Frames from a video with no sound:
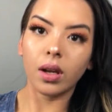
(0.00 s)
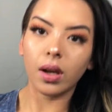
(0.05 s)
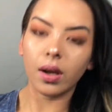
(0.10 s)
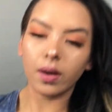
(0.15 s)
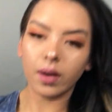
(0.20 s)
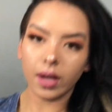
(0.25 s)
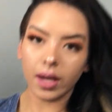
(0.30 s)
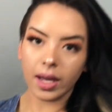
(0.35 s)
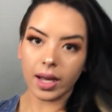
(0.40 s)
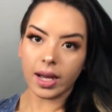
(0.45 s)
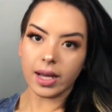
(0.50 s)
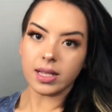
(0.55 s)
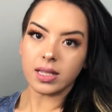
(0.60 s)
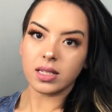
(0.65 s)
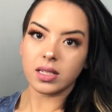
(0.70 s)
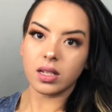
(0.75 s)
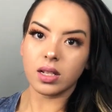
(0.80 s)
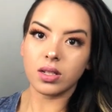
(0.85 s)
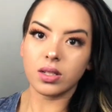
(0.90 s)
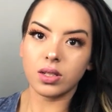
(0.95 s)
Okay guys,
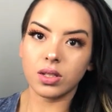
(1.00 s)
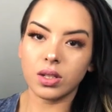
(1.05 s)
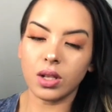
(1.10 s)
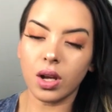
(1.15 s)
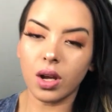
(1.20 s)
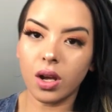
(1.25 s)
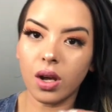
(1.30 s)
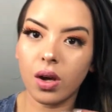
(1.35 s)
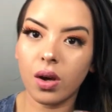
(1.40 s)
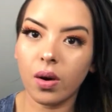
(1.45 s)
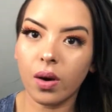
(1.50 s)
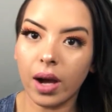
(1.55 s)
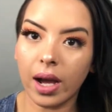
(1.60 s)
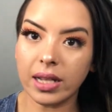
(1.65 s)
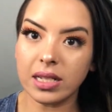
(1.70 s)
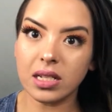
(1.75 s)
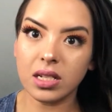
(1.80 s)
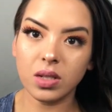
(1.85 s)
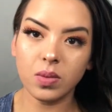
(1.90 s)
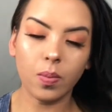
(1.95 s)
so I
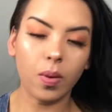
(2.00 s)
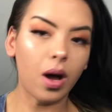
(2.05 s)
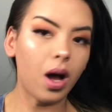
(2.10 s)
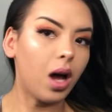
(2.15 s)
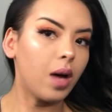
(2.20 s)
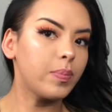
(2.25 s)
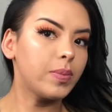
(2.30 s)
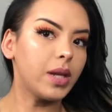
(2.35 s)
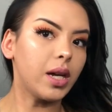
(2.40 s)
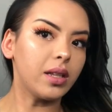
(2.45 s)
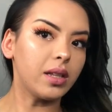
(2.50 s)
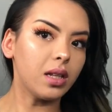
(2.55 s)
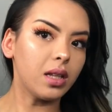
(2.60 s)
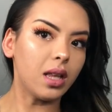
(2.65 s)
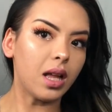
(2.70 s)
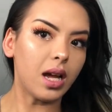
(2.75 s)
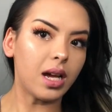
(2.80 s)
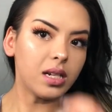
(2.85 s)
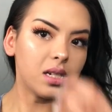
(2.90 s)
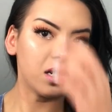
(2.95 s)
just popped on the
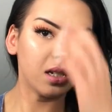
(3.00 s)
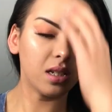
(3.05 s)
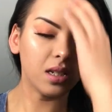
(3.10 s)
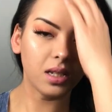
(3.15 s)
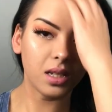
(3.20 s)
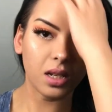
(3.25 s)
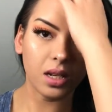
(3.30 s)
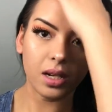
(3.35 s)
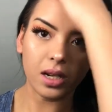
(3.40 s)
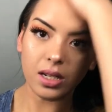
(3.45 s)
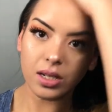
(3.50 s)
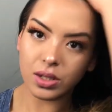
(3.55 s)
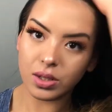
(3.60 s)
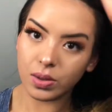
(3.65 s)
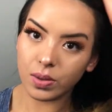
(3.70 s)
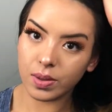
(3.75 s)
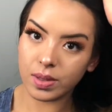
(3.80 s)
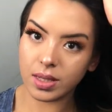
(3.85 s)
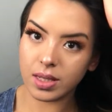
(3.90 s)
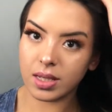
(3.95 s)
lashes, and as you
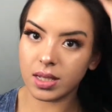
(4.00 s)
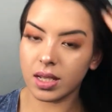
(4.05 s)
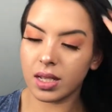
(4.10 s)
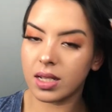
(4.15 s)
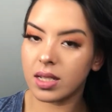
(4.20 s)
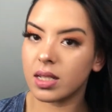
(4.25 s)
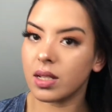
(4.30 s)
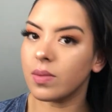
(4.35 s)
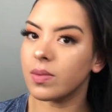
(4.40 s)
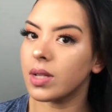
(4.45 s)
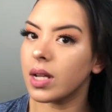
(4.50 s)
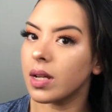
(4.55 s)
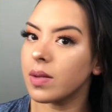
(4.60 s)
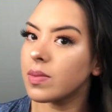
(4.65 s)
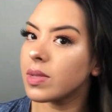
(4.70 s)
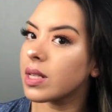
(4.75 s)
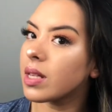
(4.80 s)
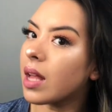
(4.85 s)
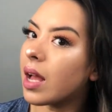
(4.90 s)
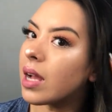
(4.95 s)
can see,
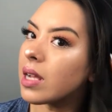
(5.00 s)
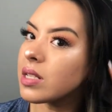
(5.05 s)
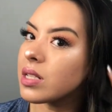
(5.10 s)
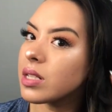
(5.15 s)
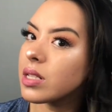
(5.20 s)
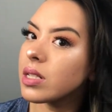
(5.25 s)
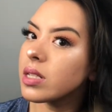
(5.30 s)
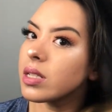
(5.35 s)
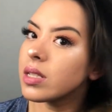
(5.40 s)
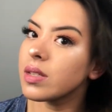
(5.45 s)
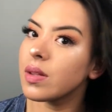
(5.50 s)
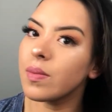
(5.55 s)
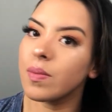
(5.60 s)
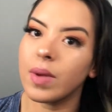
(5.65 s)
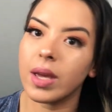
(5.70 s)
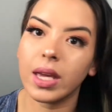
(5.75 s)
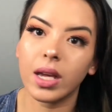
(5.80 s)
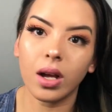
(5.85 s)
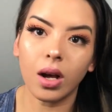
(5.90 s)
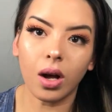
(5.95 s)
sometimes lashes
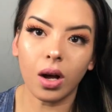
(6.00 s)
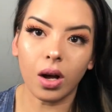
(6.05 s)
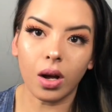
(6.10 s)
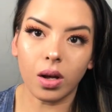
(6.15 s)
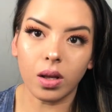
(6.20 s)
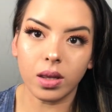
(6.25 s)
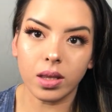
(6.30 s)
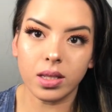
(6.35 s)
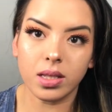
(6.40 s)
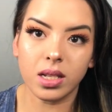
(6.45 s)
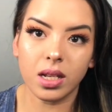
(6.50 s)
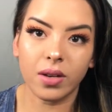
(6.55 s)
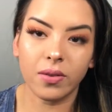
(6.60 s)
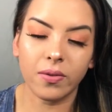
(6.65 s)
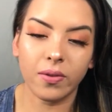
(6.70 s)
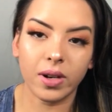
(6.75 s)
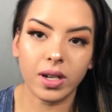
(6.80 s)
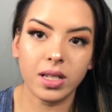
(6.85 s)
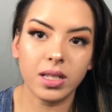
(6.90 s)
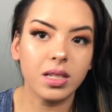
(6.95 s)
make all the
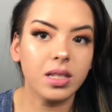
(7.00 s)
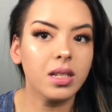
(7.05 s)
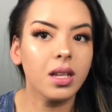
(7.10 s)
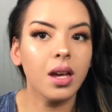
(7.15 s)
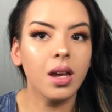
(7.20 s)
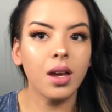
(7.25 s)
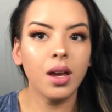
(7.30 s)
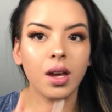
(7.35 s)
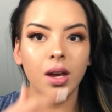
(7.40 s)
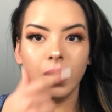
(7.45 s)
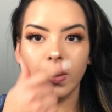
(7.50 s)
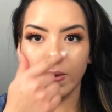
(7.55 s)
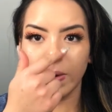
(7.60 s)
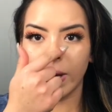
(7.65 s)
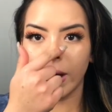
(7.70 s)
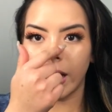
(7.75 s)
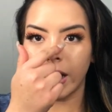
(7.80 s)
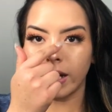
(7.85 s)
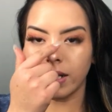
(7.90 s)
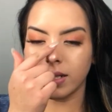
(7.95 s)
difference. We
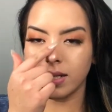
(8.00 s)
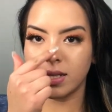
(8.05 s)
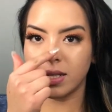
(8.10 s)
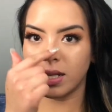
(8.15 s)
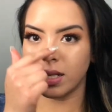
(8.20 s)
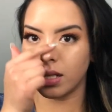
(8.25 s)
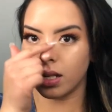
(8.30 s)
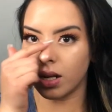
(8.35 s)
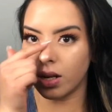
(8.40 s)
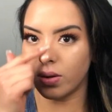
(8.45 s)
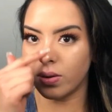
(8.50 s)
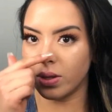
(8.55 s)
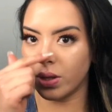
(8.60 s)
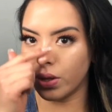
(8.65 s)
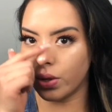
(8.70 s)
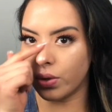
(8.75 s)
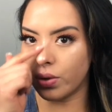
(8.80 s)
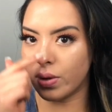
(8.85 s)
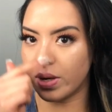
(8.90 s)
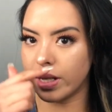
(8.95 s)
kind of did go a
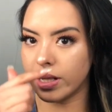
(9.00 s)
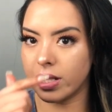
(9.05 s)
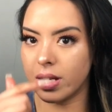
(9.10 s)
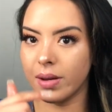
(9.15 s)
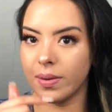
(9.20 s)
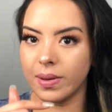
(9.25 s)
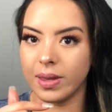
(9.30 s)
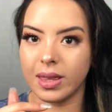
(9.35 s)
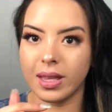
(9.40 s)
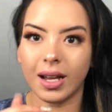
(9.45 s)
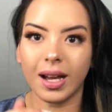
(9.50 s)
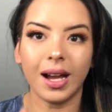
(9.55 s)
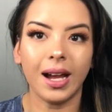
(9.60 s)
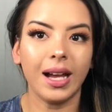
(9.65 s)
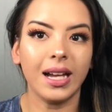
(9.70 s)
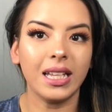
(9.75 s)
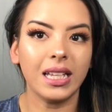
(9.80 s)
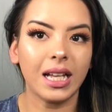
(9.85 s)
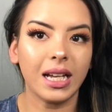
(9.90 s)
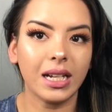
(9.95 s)
little crazy with the
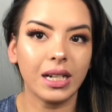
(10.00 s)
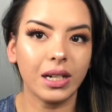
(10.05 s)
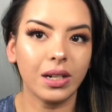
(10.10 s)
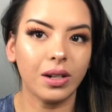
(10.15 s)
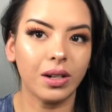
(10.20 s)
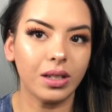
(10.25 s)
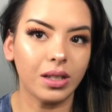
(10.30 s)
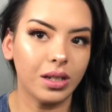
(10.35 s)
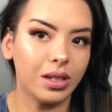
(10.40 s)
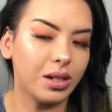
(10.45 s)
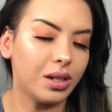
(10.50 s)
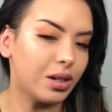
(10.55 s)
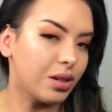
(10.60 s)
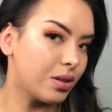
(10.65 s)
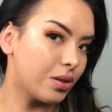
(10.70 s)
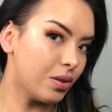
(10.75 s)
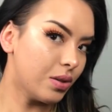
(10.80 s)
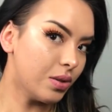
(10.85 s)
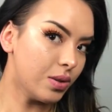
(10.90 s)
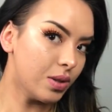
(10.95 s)
highlighter on the
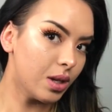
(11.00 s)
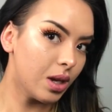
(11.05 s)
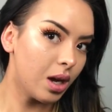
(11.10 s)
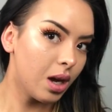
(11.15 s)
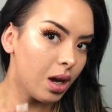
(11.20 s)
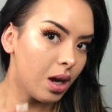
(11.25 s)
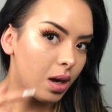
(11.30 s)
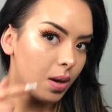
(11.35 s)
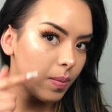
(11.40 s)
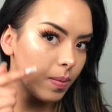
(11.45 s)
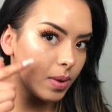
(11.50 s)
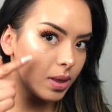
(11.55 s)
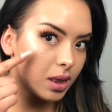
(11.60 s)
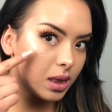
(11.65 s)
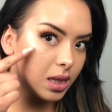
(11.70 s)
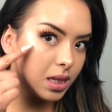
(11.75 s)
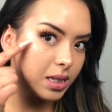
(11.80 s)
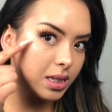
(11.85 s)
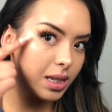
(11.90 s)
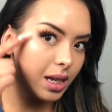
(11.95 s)
nose, but
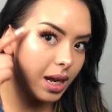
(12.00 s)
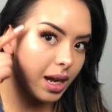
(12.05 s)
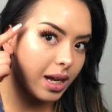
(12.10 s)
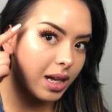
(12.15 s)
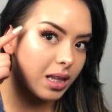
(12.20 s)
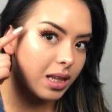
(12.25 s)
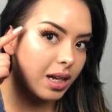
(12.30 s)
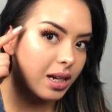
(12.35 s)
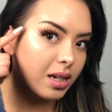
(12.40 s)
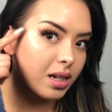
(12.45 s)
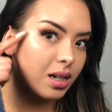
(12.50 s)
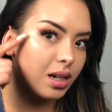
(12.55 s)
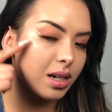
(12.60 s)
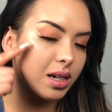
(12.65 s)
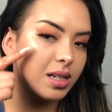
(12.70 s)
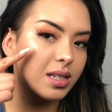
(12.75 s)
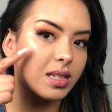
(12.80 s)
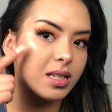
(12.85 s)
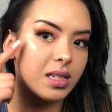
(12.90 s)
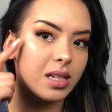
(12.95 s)
this highlighter
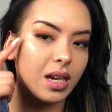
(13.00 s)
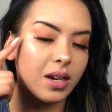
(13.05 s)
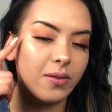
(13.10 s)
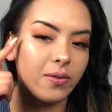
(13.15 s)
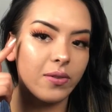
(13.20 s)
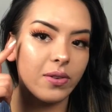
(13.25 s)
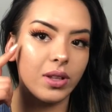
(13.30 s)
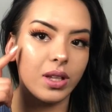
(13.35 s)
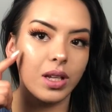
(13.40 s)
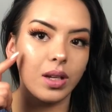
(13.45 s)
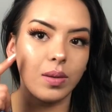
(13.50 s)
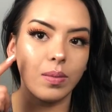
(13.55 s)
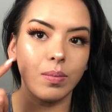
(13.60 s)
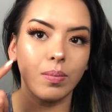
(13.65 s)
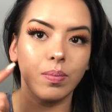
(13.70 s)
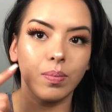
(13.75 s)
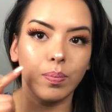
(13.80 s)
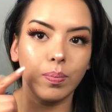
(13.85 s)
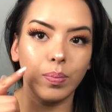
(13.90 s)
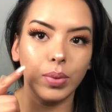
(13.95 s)
is definitely
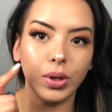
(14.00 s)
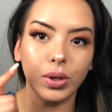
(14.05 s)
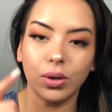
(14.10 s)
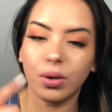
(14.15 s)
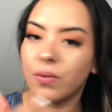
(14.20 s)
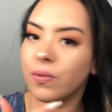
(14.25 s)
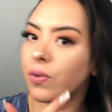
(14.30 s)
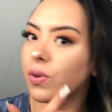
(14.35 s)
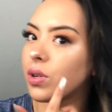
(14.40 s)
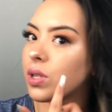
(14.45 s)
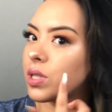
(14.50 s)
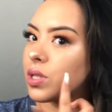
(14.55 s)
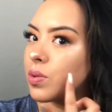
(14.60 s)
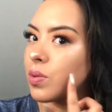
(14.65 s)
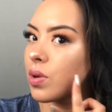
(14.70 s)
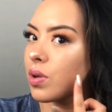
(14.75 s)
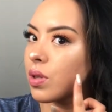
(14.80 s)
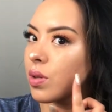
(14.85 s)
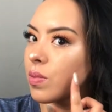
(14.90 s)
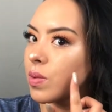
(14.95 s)
beautiful. It's
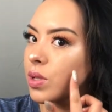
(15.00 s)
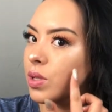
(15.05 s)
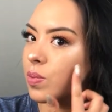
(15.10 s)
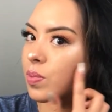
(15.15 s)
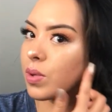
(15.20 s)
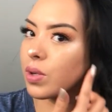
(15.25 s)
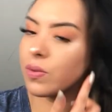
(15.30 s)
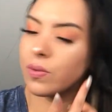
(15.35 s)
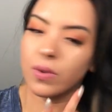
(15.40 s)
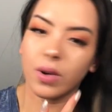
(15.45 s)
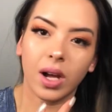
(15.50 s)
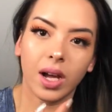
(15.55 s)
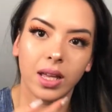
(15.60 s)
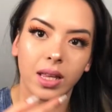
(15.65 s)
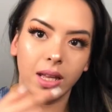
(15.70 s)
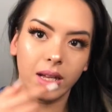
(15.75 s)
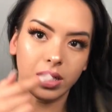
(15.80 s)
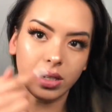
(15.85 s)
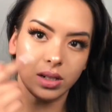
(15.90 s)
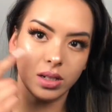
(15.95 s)
one of the most beautiful
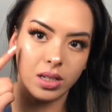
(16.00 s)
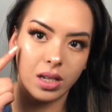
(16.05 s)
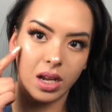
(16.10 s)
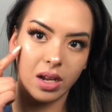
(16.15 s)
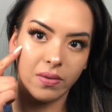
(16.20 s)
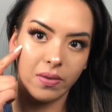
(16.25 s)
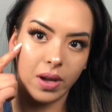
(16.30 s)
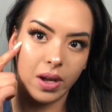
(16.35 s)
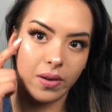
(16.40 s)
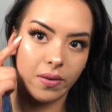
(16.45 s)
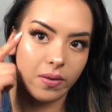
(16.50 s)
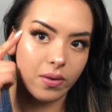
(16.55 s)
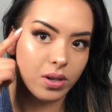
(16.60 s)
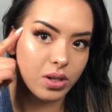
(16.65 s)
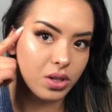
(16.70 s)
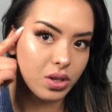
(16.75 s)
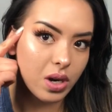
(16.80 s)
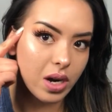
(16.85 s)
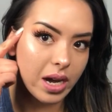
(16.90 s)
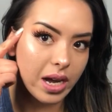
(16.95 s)
highlighters I've ever
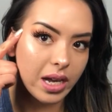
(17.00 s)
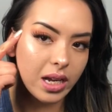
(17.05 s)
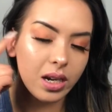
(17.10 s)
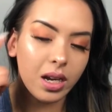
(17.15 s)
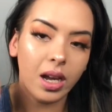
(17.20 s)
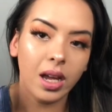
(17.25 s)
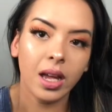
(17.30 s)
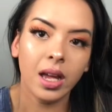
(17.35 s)
tried.